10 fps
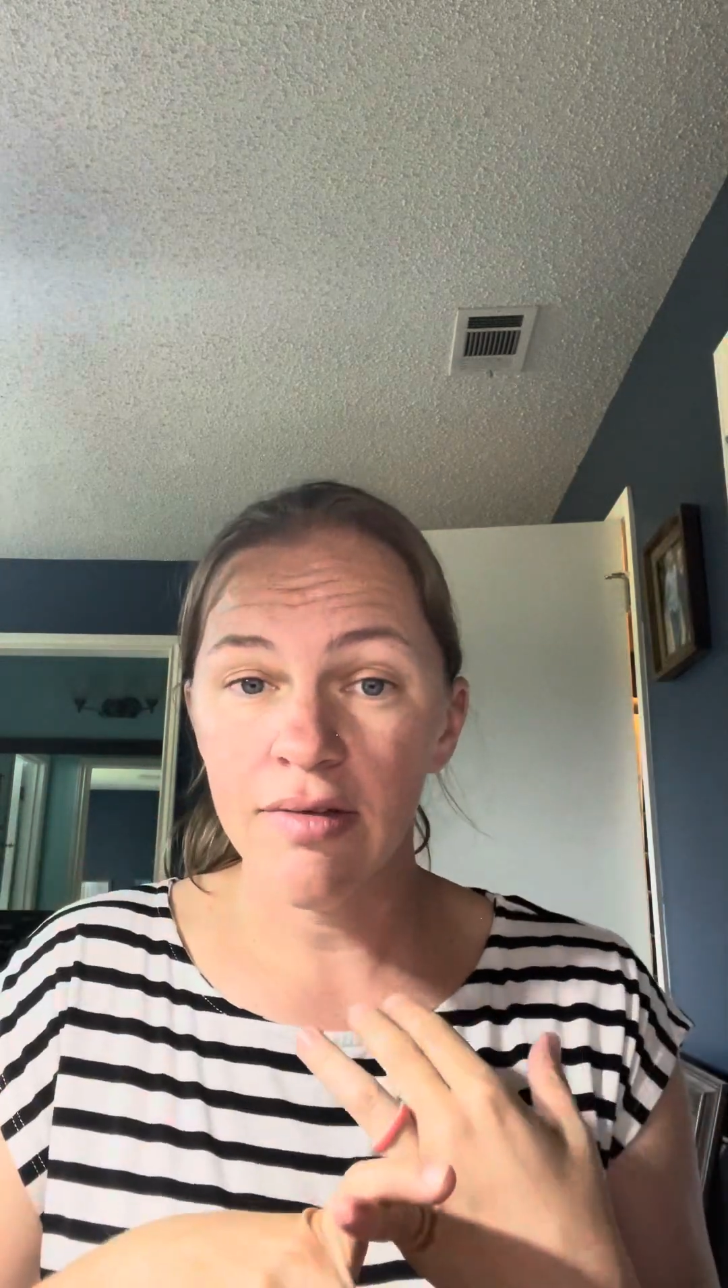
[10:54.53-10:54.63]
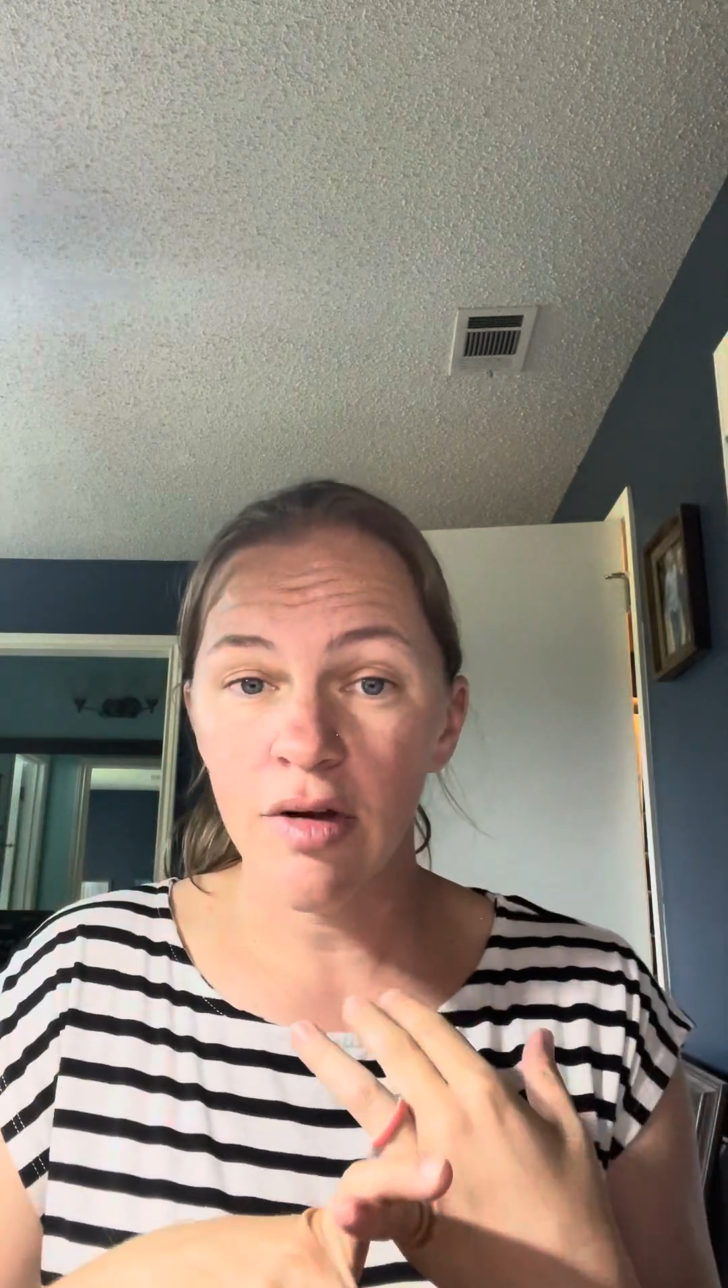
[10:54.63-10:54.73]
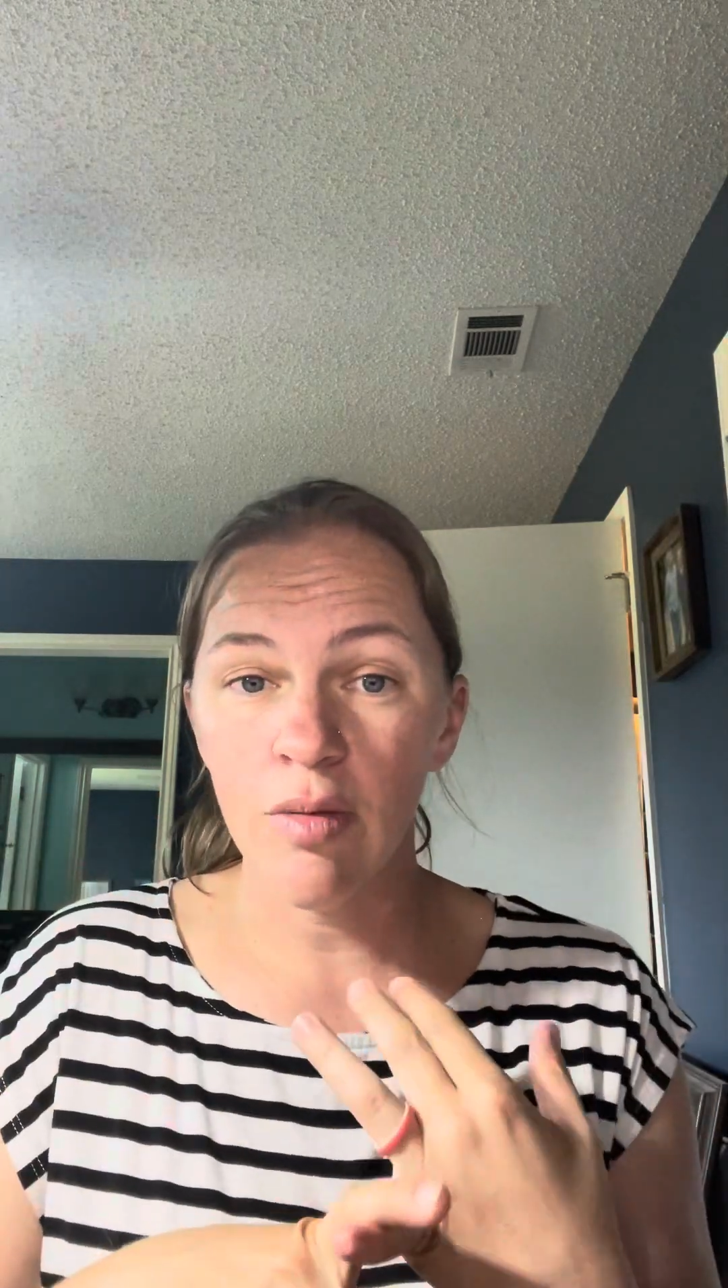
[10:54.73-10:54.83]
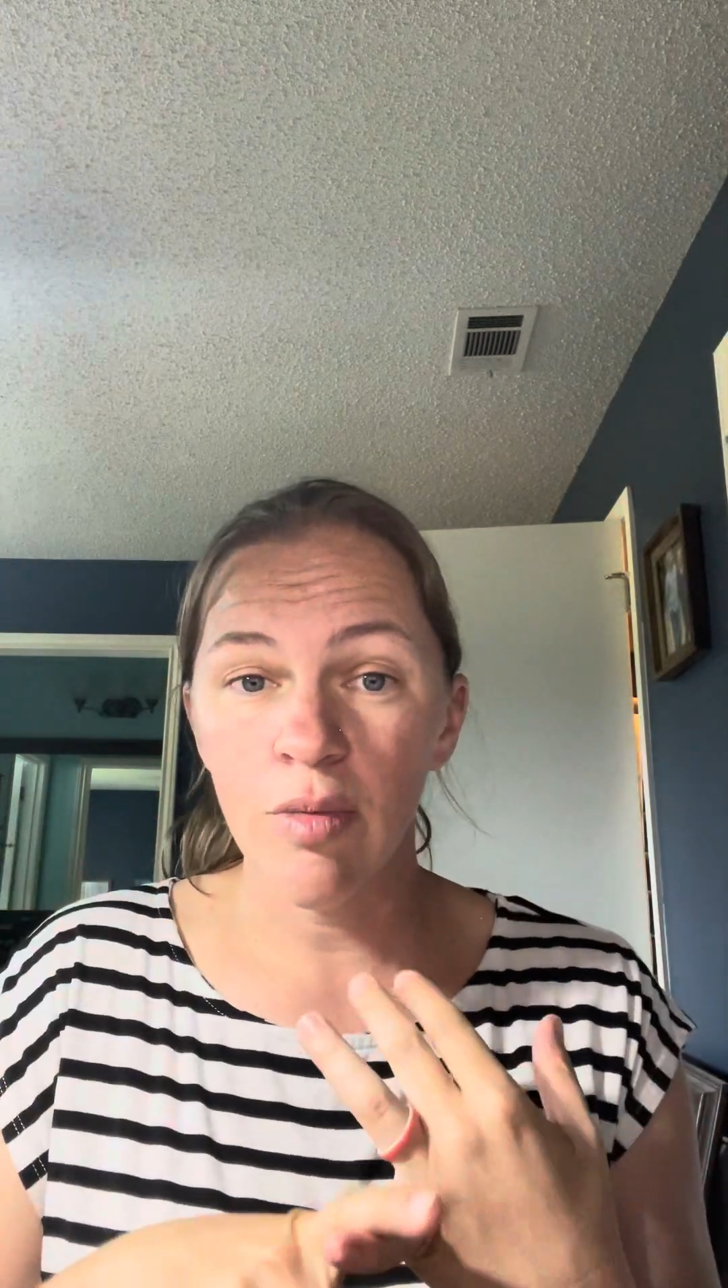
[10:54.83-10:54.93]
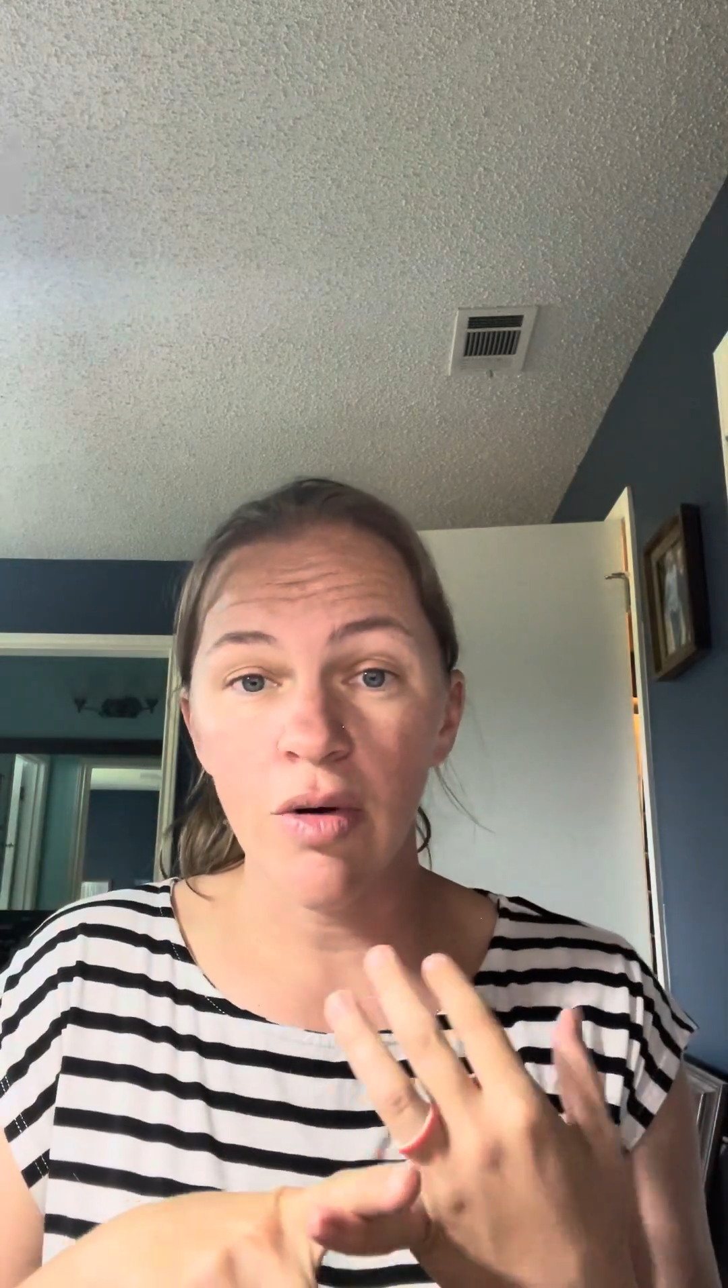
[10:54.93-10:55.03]
that
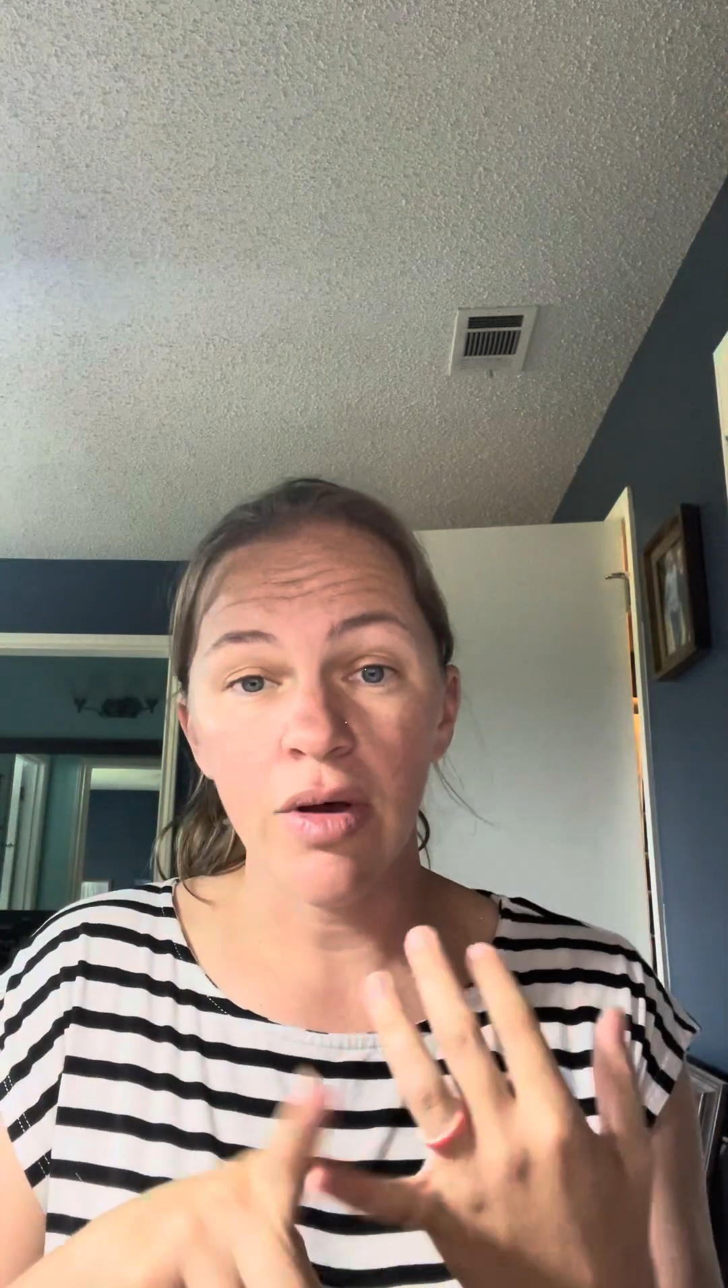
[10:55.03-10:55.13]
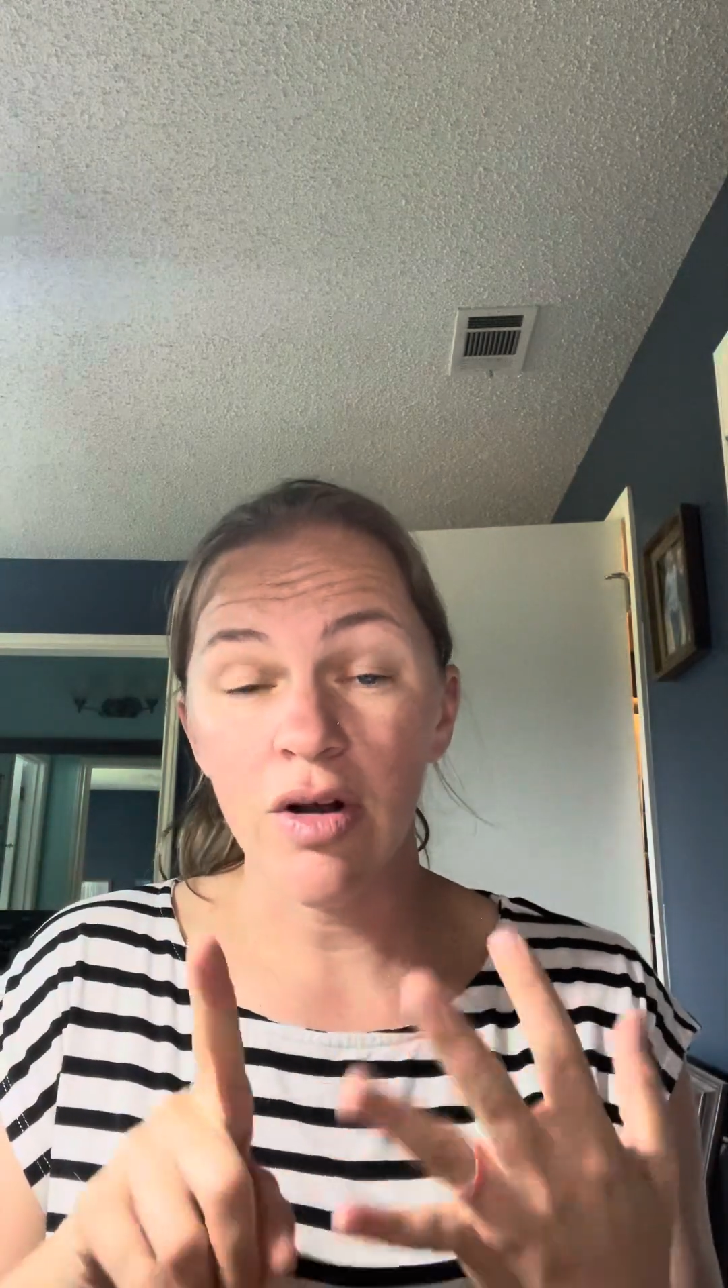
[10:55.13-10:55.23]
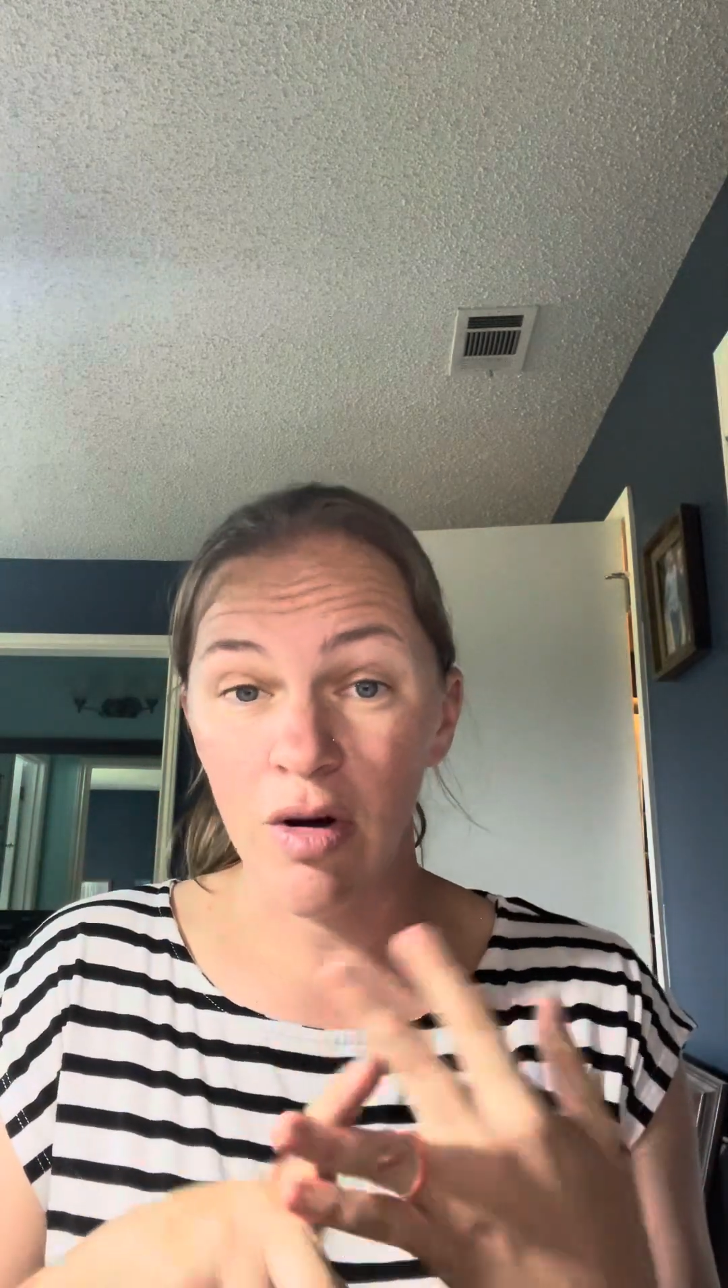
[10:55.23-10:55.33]
are broken,